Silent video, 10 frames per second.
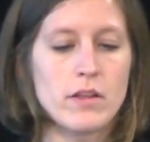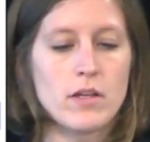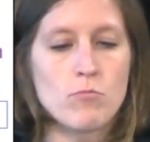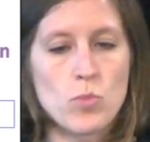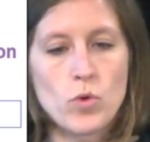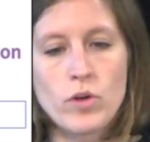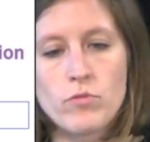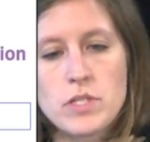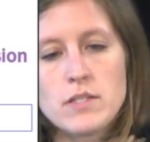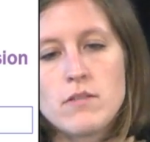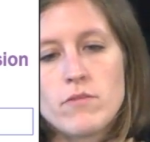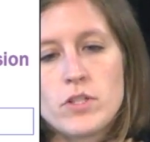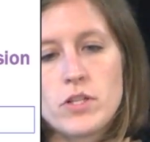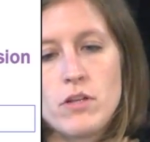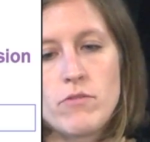the more recent
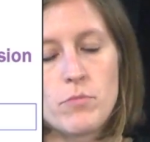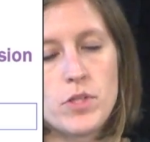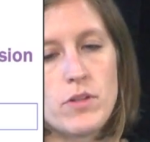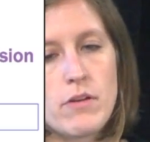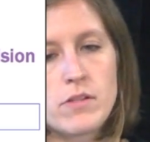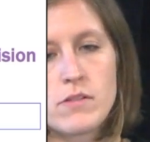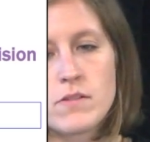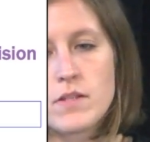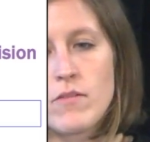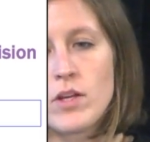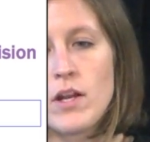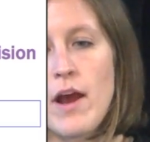version from 2007